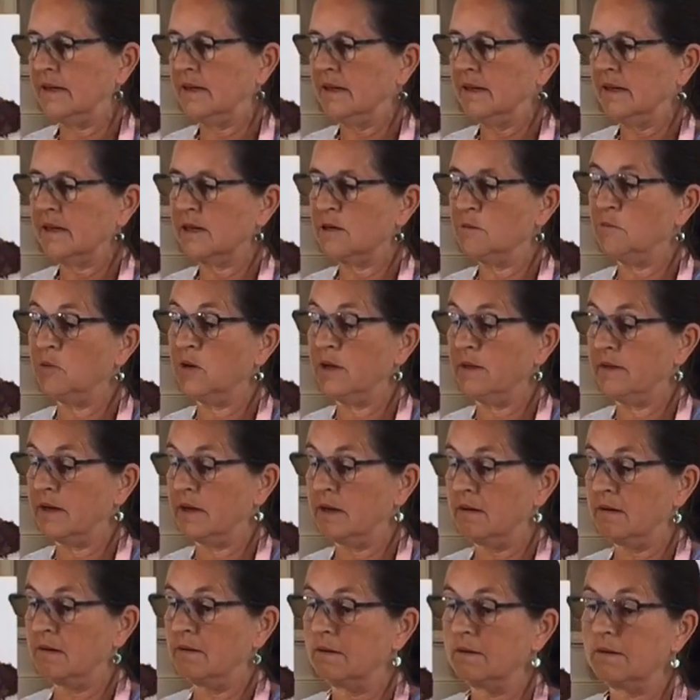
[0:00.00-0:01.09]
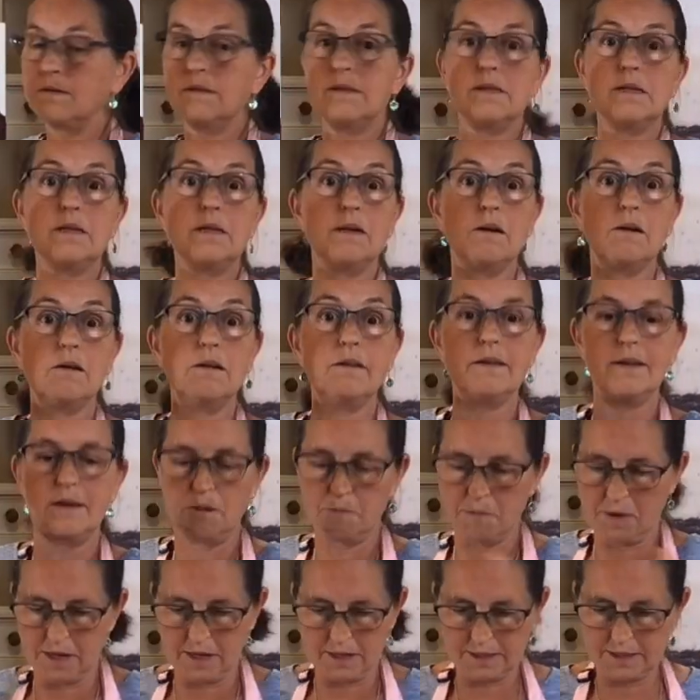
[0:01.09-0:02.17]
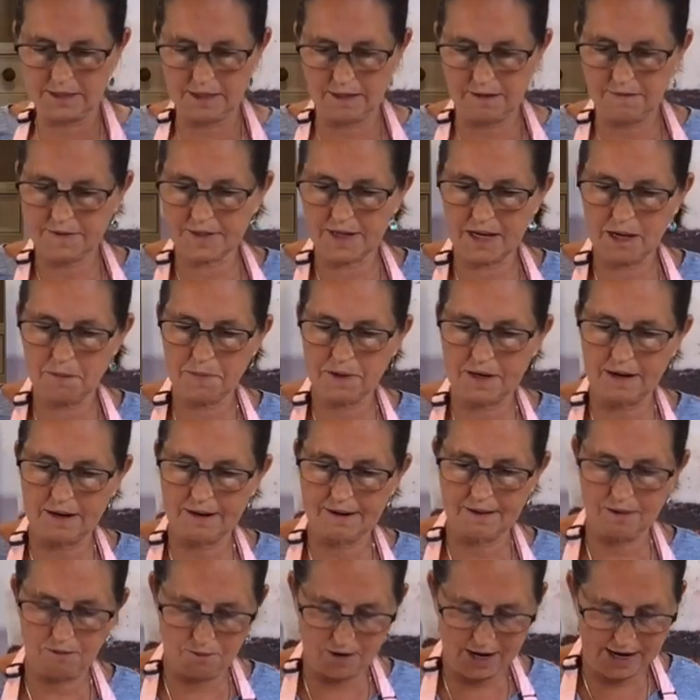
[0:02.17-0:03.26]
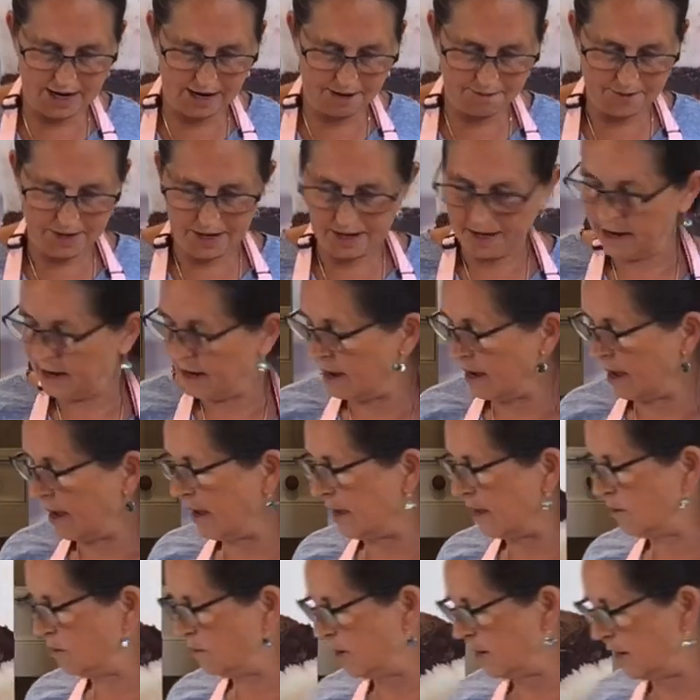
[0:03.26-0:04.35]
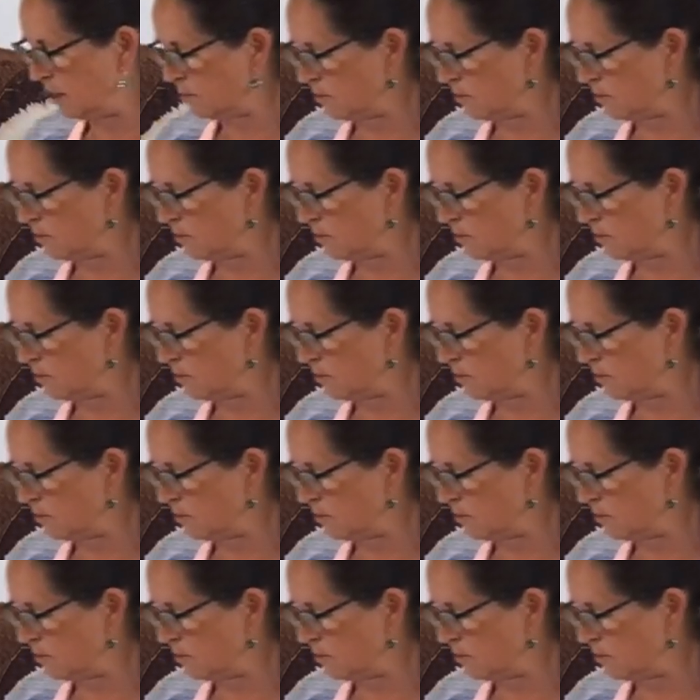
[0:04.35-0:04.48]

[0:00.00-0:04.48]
And put that sitting on there by itself. Keep it out of the way. And what I'm